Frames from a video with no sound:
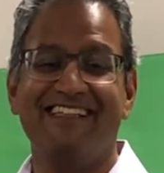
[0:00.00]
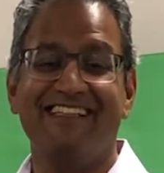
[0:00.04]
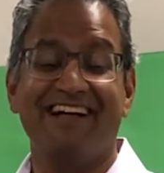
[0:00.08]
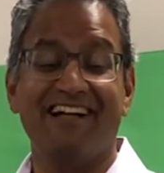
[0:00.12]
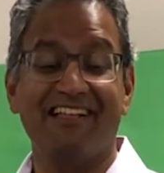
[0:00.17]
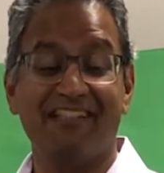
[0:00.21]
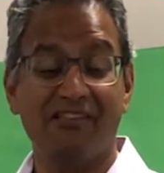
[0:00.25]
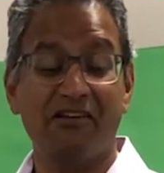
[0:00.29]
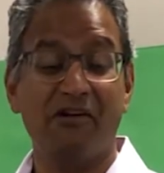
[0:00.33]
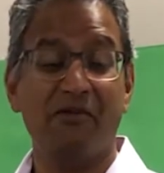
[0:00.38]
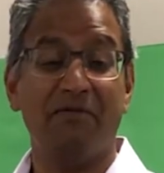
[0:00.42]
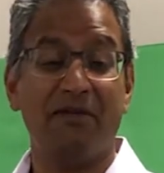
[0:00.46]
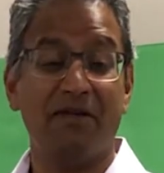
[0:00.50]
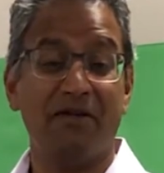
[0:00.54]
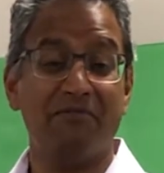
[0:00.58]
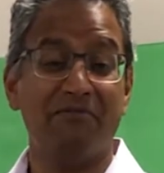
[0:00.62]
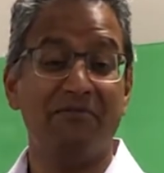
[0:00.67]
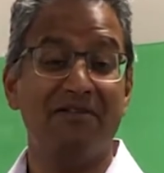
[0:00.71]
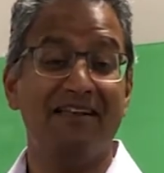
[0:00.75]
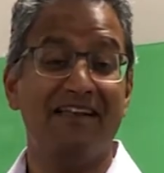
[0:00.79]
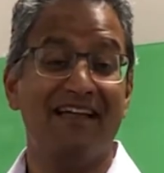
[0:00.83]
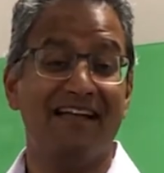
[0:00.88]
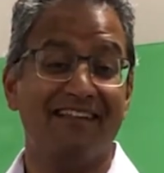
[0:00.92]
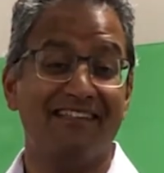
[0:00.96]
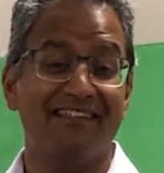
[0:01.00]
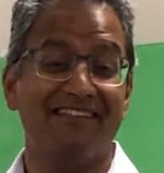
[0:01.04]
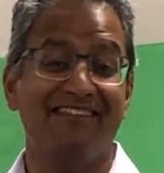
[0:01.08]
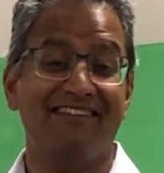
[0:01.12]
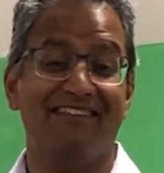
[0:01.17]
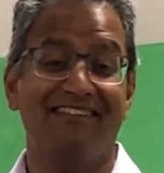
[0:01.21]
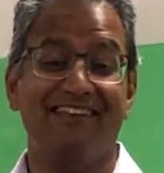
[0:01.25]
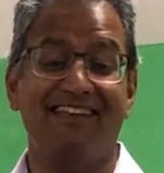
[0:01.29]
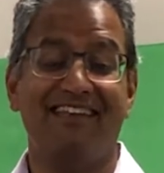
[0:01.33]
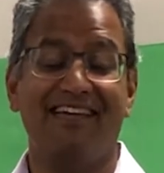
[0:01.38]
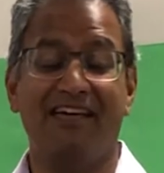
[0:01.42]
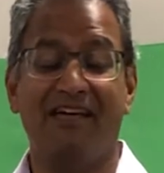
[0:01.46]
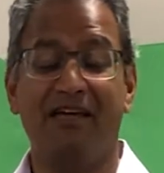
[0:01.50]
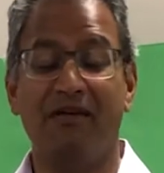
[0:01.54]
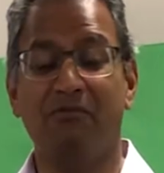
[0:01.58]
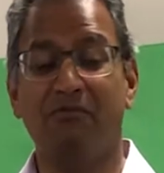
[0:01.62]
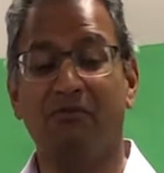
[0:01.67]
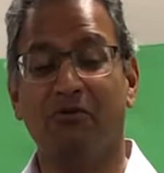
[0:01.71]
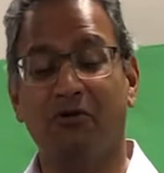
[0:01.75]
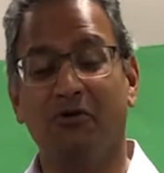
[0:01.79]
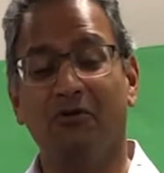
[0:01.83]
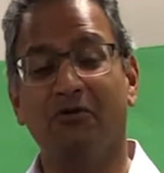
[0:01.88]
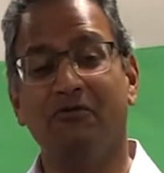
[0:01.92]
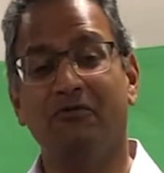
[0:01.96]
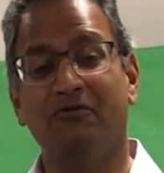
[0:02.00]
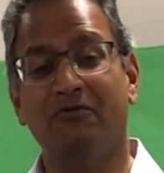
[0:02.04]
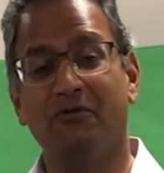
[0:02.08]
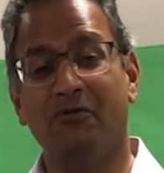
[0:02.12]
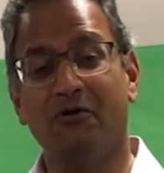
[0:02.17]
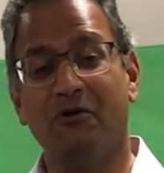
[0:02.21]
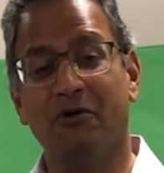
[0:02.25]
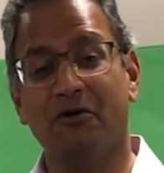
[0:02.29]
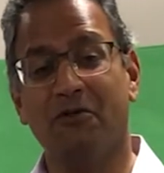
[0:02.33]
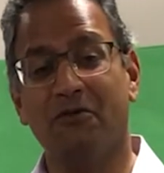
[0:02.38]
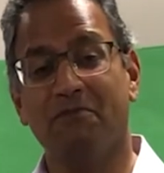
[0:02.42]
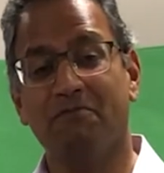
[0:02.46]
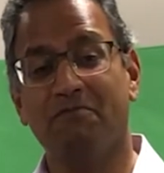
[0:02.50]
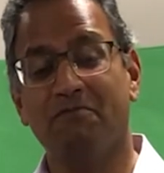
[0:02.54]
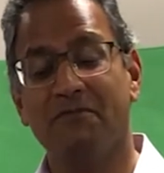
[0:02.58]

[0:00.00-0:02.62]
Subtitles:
That's coming up next Sunday, April 4th.